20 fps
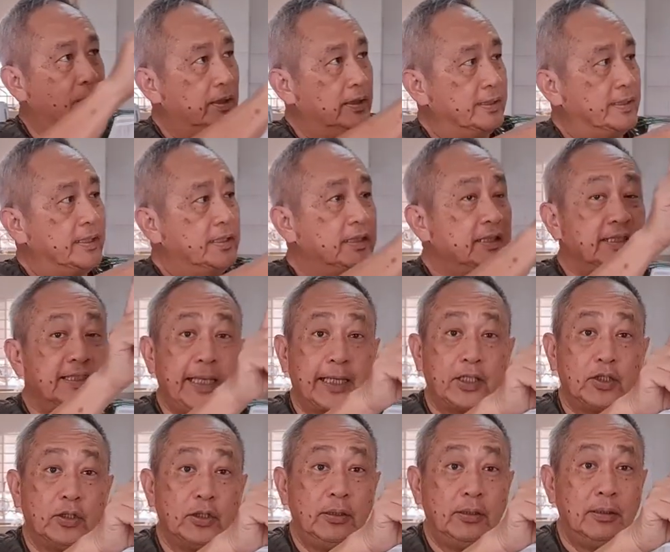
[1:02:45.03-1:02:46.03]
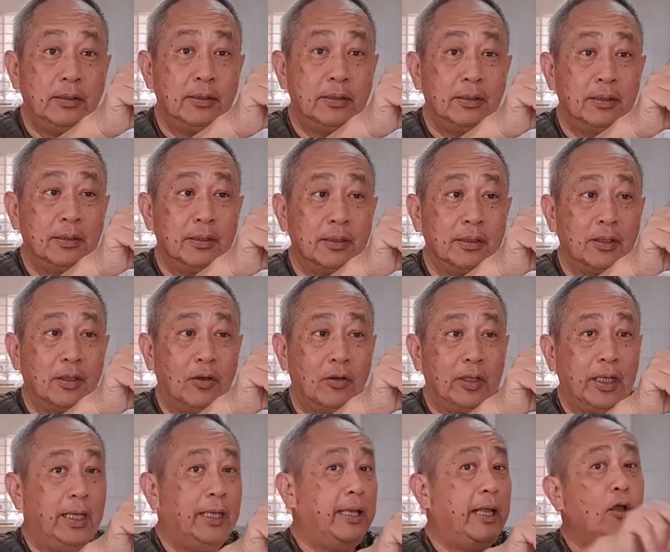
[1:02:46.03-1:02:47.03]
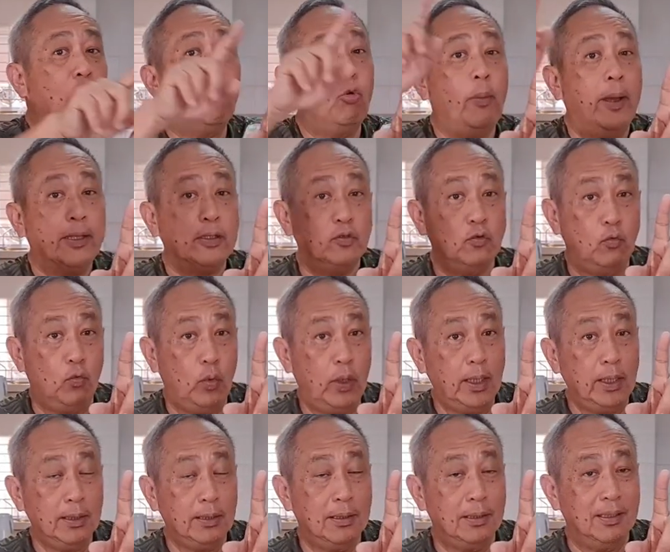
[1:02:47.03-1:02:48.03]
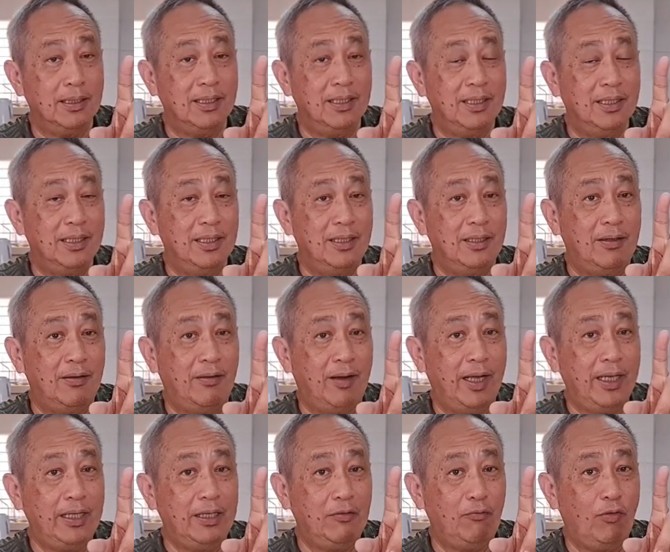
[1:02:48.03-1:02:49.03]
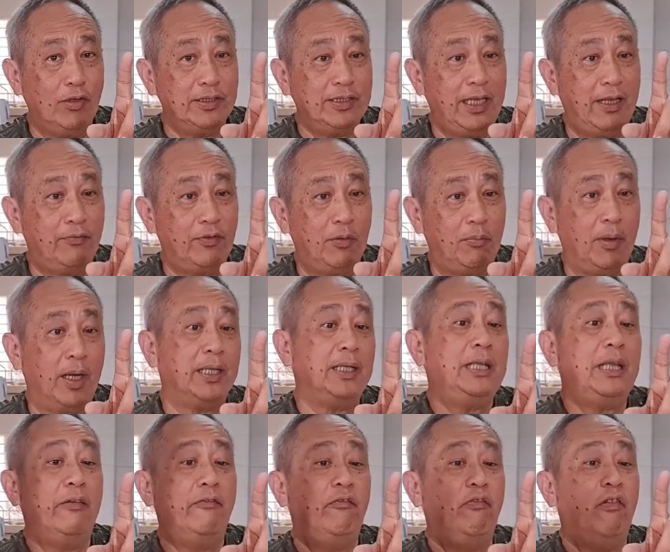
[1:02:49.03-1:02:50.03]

certain section, okay, and then go back to work, right, once you have the money and